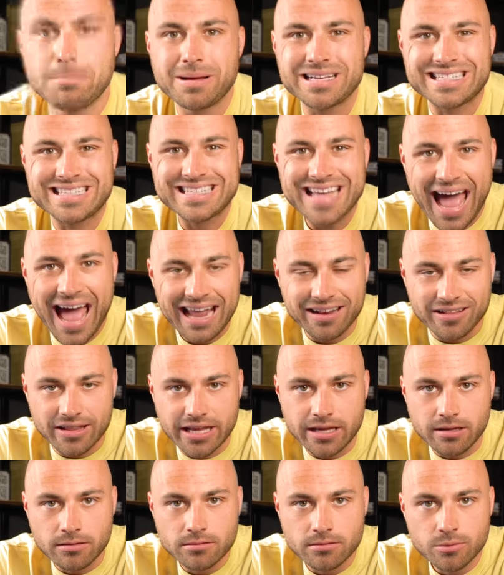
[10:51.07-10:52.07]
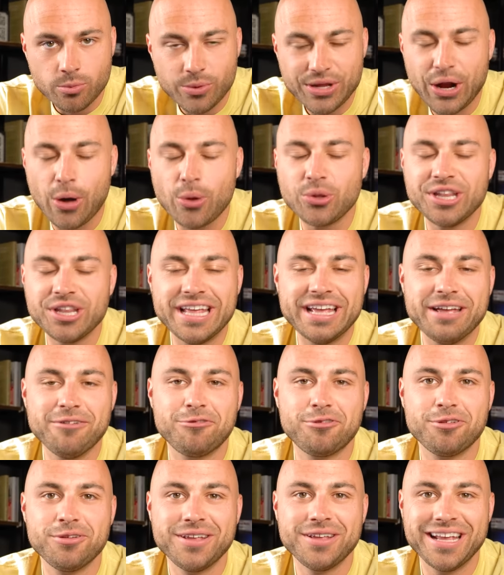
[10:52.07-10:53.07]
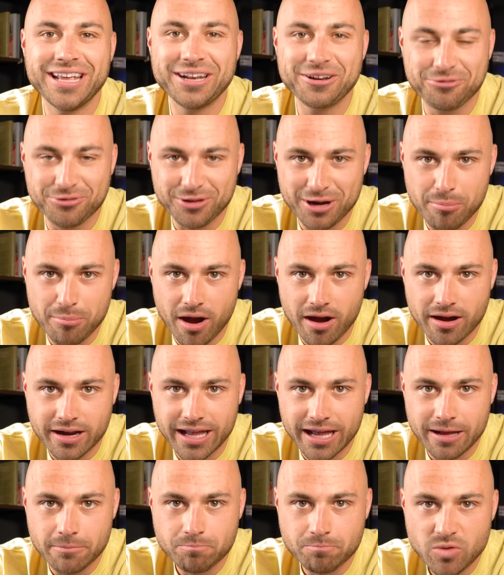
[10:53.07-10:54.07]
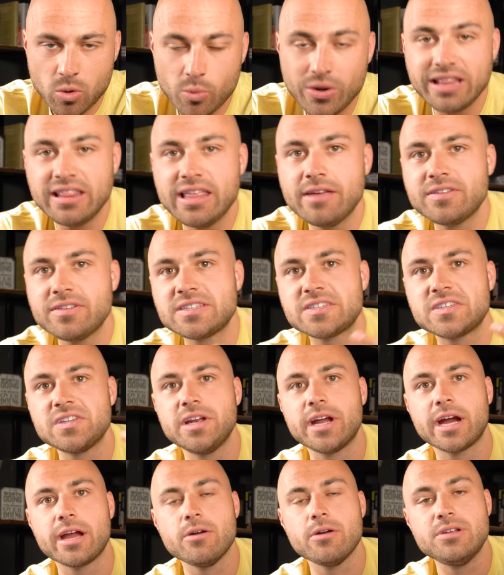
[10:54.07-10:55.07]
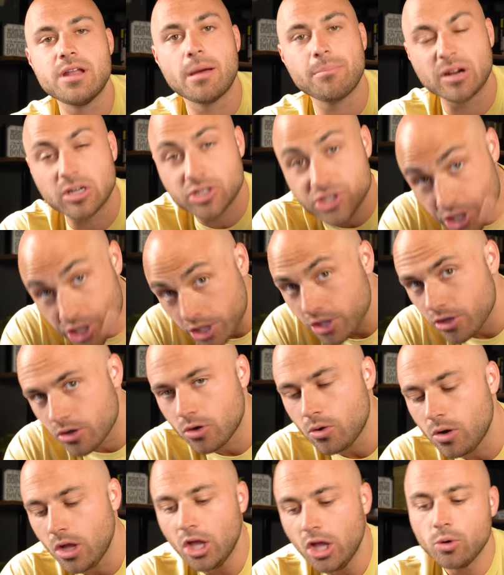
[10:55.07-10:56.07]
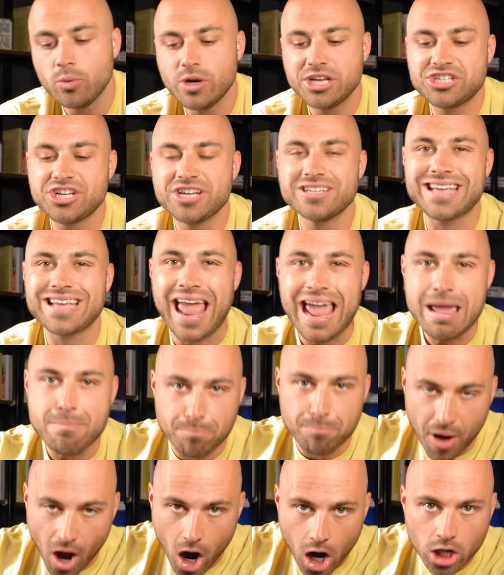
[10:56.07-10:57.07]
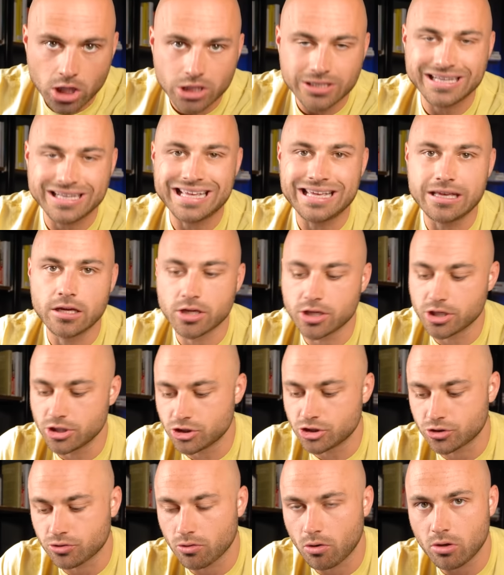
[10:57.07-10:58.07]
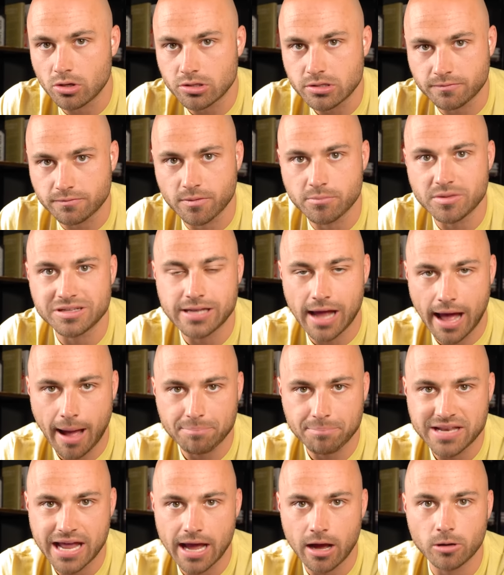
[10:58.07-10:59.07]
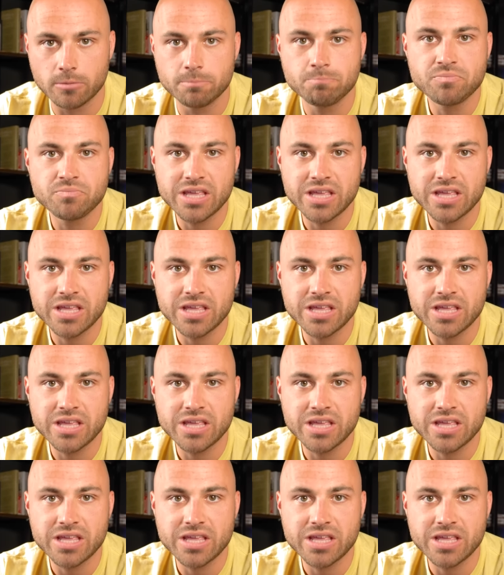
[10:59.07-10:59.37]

But sadly, we don't live in a free market. We live in scenario number two, which is a partly controlled from the top down